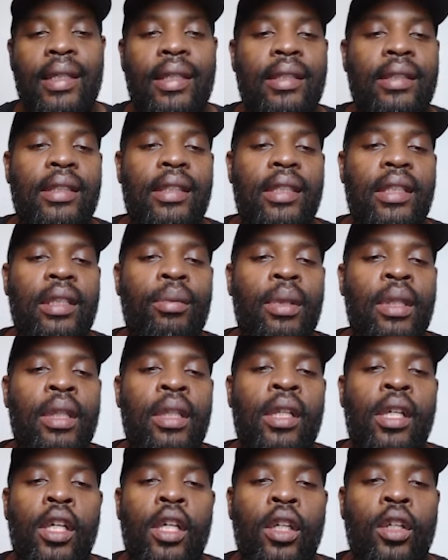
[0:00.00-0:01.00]
doesn't give me
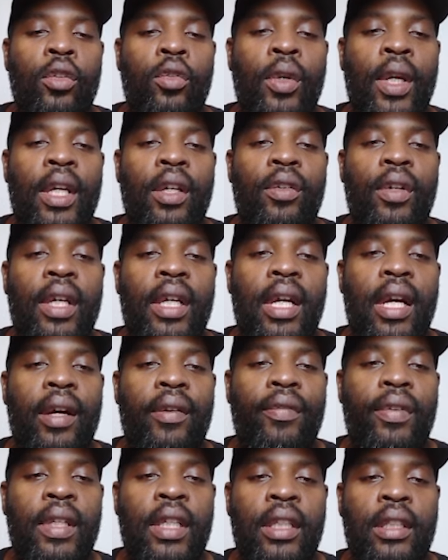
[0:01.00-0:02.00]
great
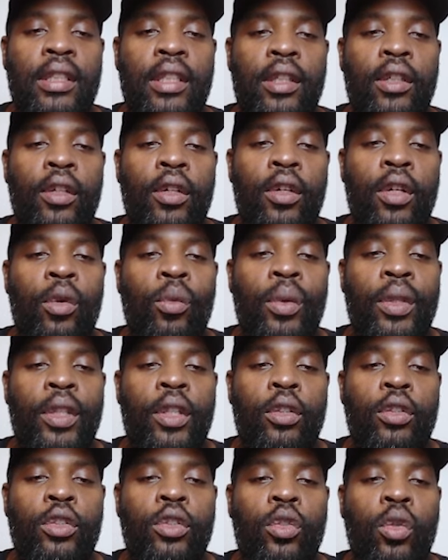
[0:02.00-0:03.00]
confidence in her with
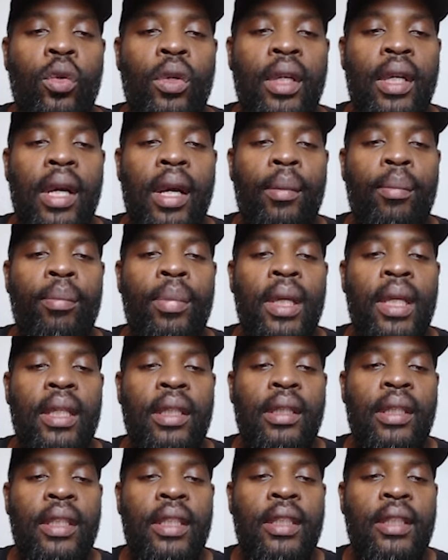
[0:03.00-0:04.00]
her scoring
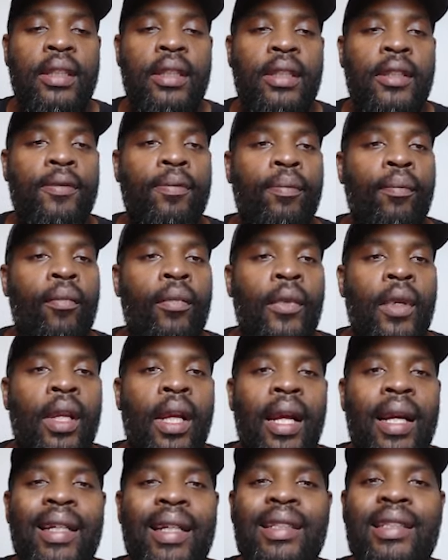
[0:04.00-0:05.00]
abilities.
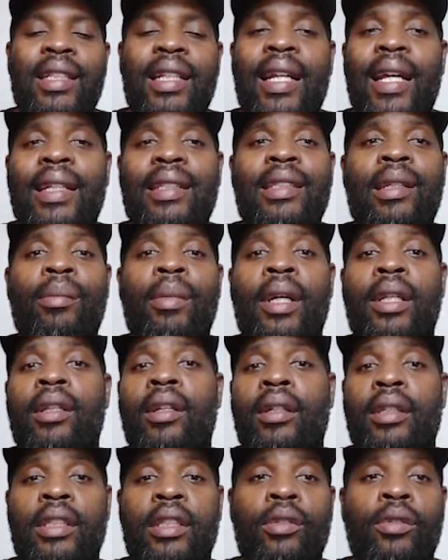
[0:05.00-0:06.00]
I guess the last time I
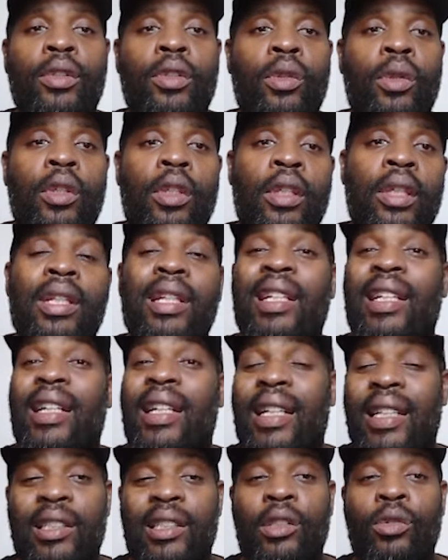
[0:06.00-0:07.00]
thought she was doing good, I
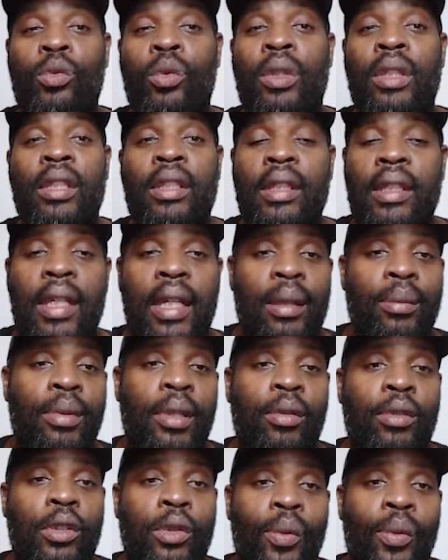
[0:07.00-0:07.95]
guess it was one of the games I was